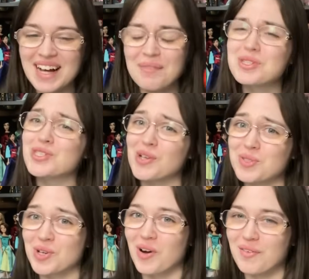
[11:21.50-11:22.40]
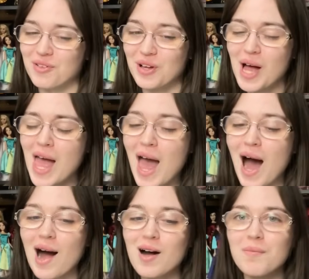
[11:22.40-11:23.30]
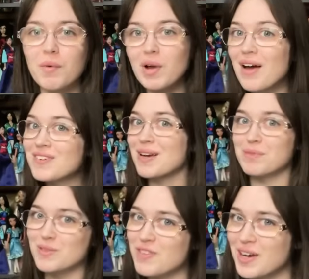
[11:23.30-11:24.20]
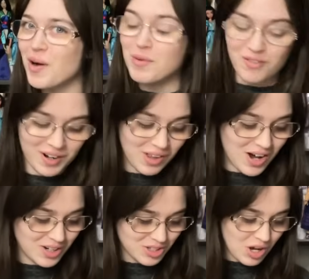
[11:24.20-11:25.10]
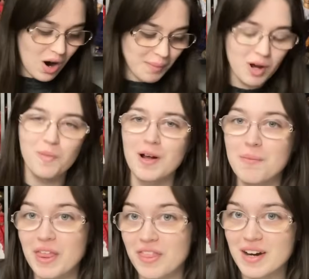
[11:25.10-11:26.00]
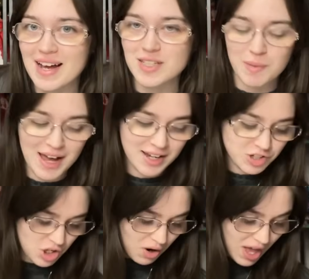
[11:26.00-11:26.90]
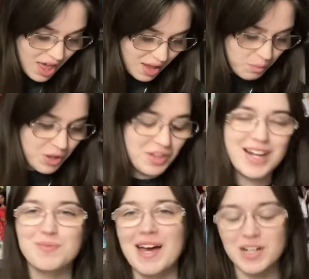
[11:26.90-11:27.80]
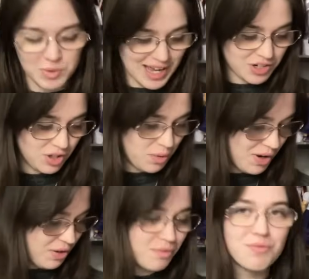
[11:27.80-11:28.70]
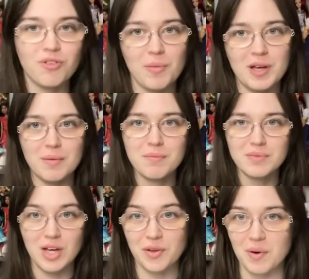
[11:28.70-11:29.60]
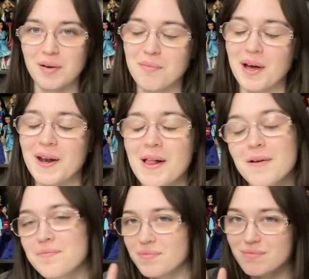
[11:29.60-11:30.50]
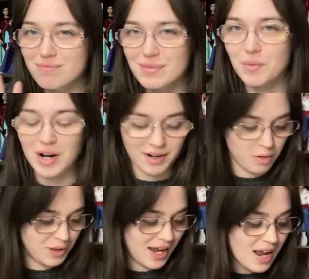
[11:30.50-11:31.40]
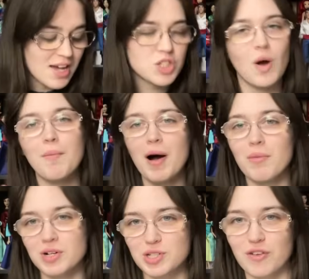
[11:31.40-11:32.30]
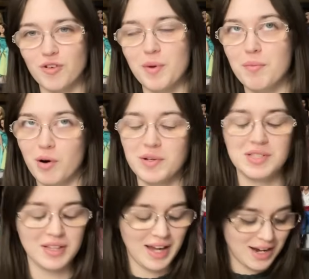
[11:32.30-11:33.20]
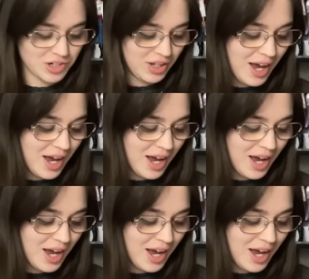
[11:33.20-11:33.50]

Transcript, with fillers: I'm so, so grateful. Uh, but we have to keep this video moving along. So I'm going to open up the next package. So, well, the next package was actually the one from him, the other one, but we're not going to open that. So I bought more stuff from him more recently, actually.